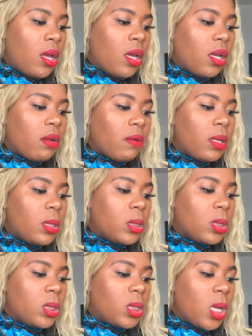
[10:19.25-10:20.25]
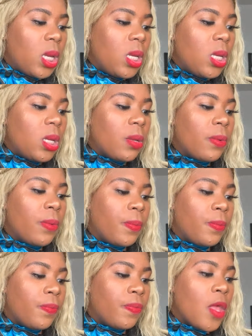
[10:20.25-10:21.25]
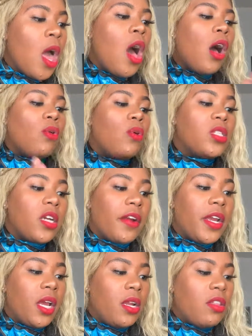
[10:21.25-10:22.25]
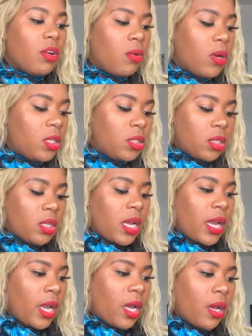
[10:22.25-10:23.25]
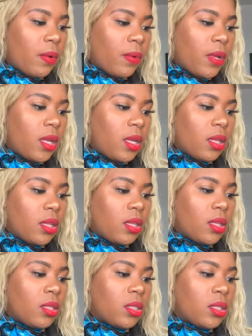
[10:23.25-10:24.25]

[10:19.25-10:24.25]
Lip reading: a great day. Oh, sorry. Another question I got was,